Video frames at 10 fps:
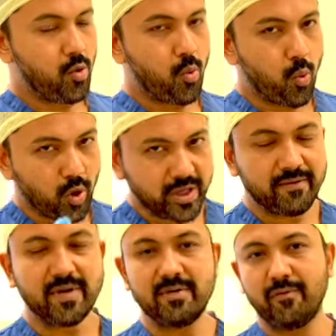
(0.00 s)

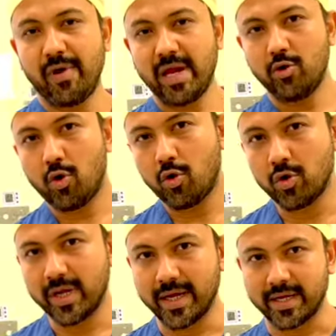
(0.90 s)
Whatever way you are
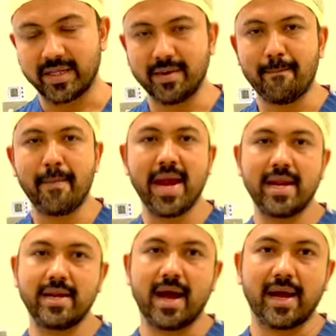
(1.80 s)
holding it, the
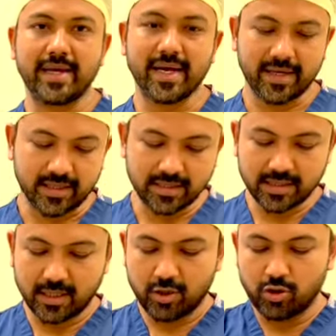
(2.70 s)
main idea
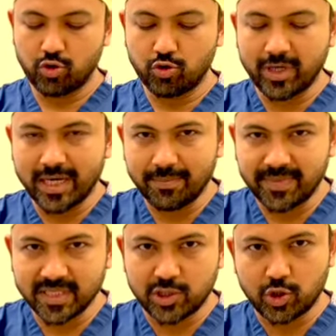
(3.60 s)
is to keep
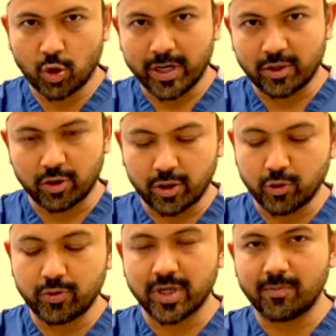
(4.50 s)
this joint on
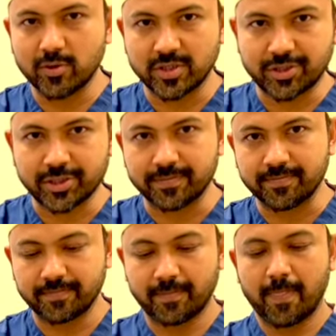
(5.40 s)
neutral position.
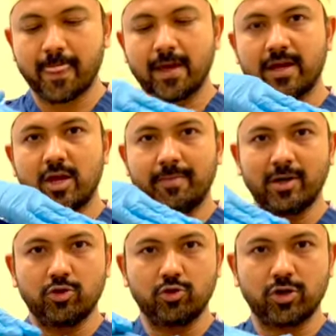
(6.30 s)
Keep it
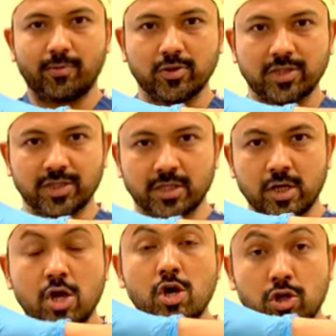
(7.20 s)
in neutral position.
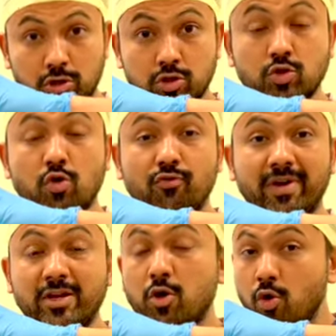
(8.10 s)
So
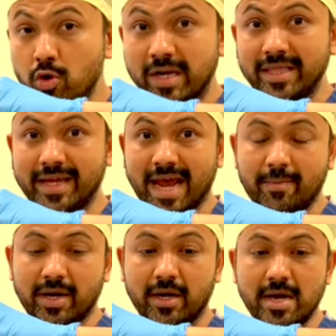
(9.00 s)
when you're holding the
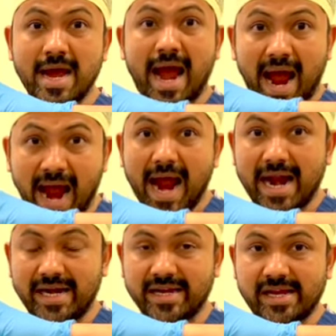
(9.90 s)
camera
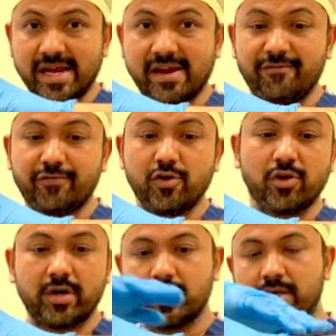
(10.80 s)
and if
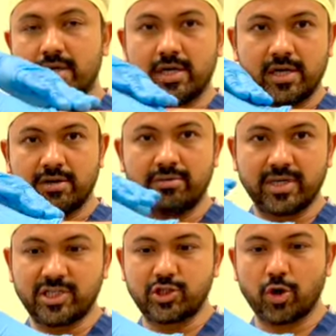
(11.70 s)
your
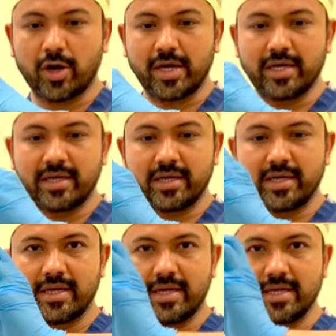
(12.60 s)
wrist joint
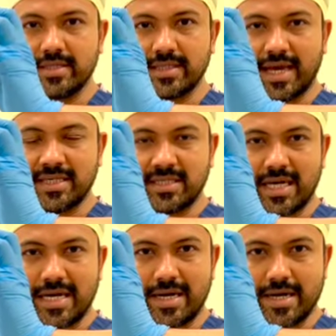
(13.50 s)
is
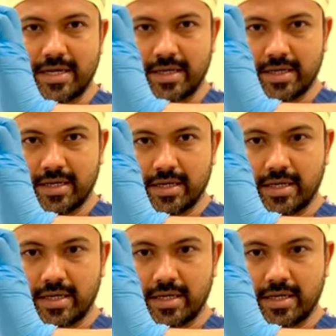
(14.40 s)
extended